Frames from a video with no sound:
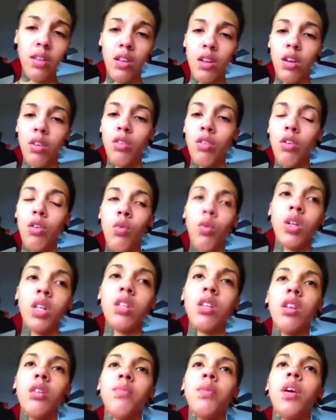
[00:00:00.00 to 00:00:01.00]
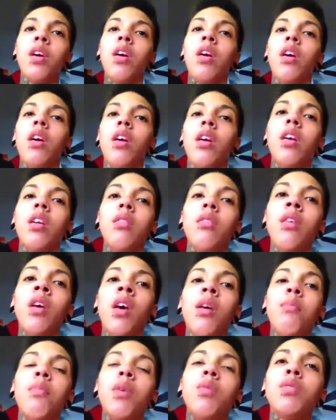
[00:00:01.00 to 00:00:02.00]
You don't want to sit up there and
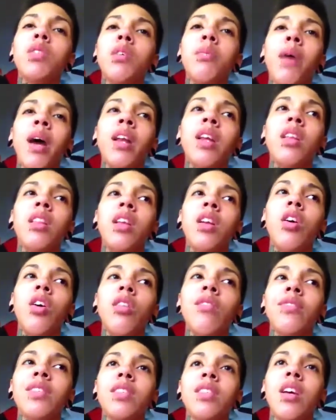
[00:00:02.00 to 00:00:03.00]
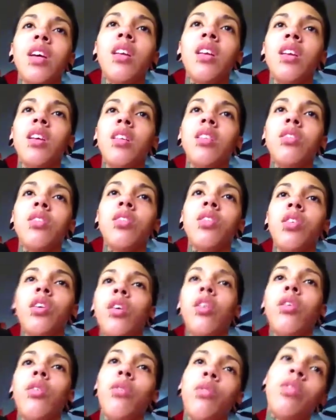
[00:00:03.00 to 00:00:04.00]
be with somebody and then all of a sudden,
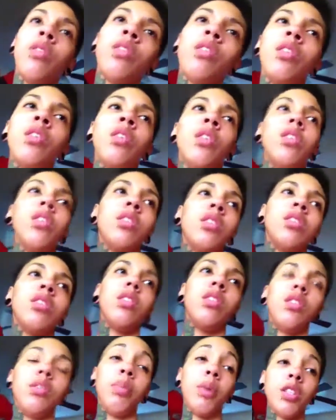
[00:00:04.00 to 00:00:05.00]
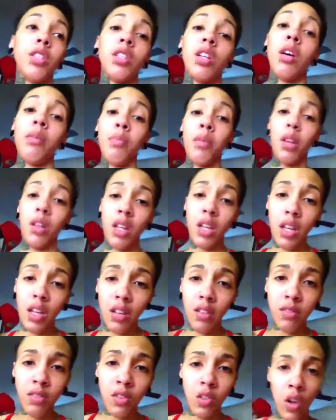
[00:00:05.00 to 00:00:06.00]
the person up and leaves.